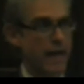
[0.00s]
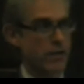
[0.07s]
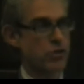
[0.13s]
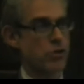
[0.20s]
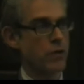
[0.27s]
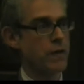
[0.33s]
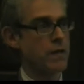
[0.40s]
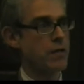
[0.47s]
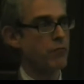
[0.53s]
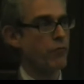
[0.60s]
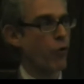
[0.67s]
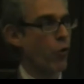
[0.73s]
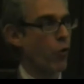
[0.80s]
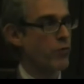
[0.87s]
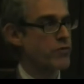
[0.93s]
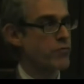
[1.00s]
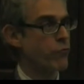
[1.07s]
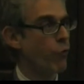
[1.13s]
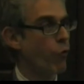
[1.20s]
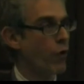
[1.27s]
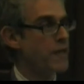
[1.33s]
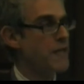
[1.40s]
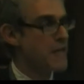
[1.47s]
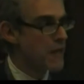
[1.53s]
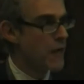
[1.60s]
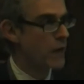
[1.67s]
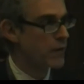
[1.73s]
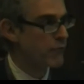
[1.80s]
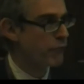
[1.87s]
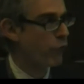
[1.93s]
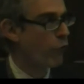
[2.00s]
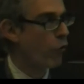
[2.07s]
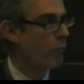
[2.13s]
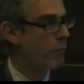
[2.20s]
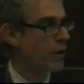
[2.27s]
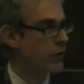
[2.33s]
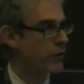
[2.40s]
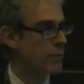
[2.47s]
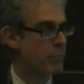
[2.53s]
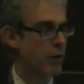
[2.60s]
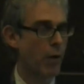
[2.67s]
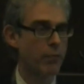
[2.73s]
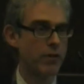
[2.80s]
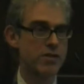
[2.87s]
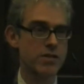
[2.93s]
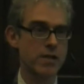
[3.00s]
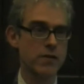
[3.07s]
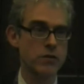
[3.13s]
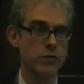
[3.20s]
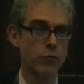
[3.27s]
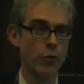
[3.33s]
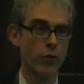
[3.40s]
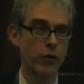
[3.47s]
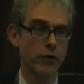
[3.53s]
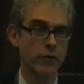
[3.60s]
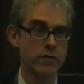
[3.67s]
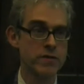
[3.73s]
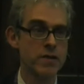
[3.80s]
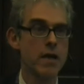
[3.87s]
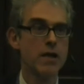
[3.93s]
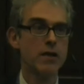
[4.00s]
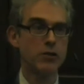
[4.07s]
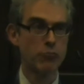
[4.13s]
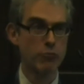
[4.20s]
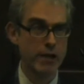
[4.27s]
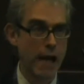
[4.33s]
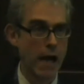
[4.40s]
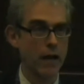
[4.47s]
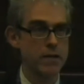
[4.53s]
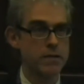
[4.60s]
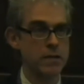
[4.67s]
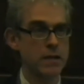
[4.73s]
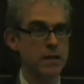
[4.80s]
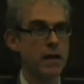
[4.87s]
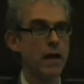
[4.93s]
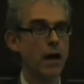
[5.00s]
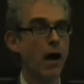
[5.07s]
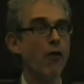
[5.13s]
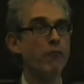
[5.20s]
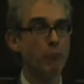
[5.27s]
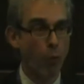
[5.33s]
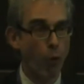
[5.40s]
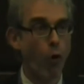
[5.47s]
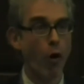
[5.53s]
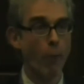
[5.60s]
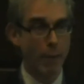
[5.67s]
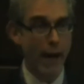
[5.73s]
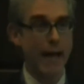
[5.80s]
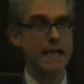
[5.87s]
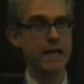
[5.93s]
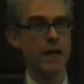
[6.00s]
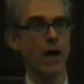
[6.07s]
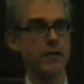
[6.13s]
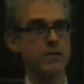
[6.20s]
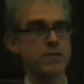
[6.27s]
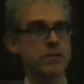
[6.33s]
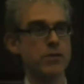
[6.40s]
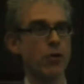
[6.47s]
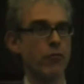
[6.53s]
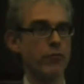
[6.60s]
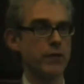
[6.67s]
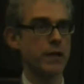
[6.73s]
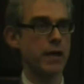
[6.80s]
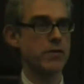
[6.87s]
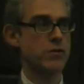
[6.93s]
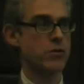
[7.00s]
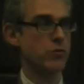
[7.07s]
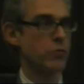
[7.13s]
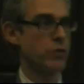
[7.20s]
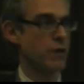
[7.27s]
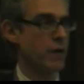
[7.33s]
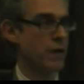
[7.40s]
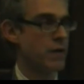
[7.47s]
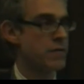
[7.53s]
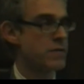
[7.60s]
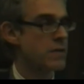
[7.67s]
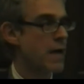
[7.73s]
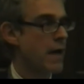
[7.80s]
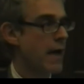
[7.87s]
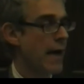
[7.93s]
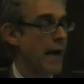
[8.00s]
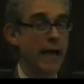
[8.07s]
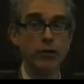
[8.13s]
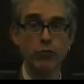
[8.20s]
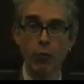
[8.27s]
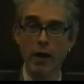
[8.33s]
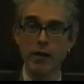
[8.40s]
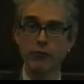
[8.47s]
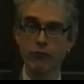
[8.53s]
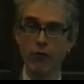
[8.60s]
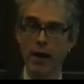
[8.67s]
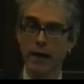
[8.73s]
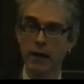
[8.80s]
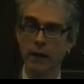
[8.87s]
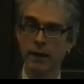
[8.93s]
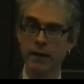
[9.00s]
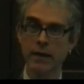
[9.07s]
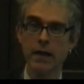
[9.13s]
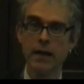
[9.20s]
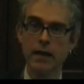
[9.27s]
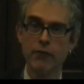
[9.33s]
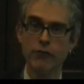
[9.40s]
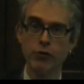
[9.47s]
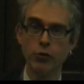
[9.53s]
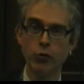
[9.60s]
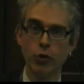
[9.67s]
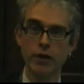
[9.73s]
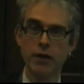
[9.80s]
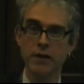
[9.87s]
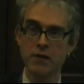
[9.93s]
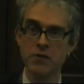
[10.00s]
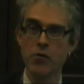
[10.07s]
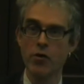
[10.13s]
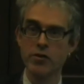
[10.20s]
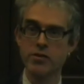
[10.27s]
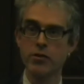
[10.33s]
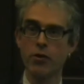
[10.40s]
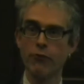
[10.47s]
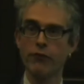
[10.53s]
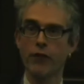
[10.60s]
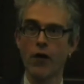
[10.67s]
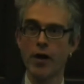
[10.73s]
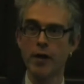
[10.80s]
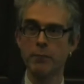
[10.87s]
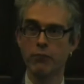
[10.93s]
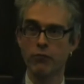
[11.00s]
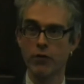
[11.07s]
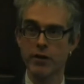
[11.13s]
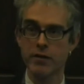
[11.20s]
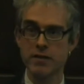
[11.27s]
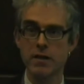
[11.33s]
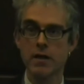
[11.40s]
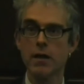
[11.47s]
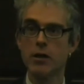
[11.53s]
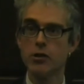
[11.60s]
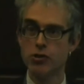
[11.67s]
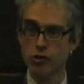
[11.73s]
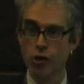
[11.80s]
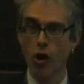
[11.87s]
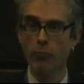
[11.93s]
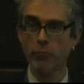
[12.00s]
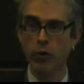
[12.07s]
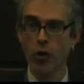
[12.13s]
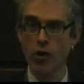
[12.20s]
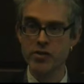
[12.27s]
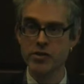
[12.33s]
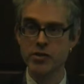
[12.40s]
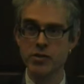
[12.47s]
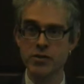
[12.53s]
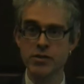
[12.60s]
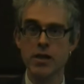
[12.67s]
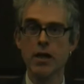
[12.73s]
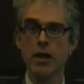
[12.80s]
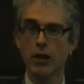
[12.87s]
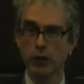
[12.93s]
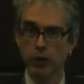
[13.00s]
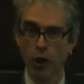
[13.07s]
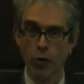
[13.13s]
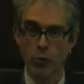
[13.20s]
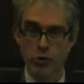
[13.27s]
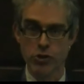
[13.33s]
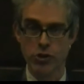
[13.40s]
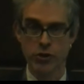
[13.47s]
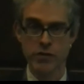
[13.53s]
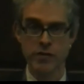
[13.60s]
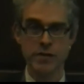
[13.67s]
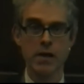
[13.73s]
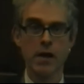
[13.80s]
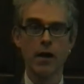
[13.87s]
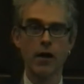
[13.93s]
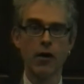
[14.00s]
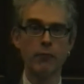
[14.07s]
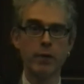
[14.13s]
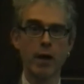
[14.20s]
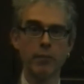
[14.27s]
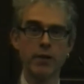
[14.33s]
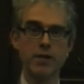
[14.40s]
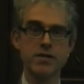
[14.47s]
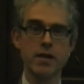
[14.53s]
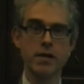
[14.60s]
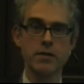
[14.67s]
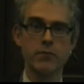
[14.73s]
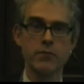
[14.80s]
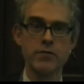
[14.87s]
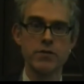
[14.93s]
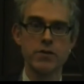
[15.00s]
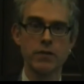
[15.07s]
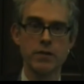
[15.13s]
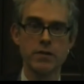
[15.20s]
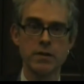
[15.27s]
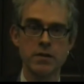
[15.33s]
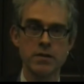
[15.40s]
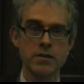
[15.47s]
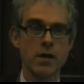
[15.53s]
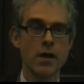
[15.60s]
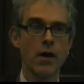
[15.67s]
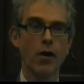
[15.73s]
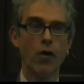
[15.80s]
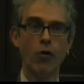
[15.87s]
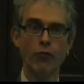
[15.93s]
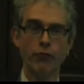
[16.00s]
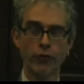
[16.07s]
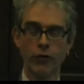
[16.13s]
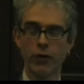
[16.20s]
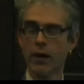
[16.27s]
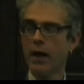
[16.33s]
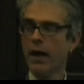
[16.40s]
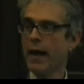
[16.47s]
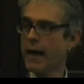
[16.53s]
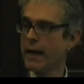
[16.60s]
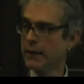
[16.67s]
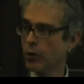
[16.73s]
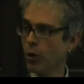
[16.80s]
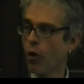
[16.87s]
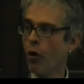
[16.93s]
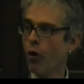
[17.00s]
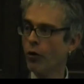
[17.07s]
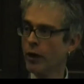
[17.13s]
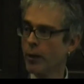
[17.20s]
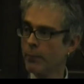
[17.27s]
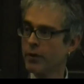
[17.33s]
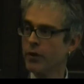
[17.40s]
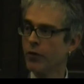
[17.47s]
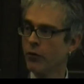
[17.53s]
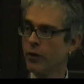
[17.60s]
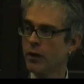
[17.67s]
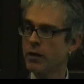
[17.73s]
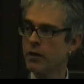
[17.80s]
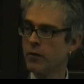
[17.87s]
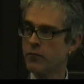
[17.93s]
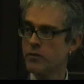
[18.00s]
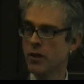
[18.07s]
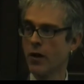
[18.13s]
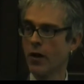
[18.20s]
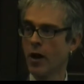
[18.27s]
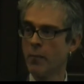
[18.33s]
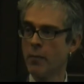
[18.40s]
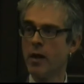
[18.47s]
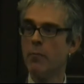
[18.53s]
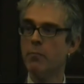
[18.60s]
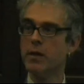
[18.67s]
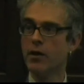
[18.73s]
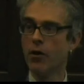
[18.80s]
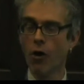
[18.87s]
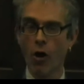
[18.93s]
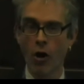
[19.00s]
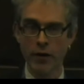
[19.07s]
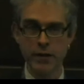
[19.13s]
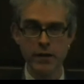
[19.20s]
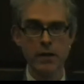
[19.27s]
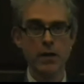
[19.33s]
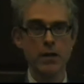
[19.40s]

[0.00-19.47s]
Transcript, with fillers: actually involves for nearly 4 million public sector workers the reality of more pay cuts over the next two years. And quite frankly, if you look at the not-so-fine print, job losses, closures of public sector facilities over a long period of time beyond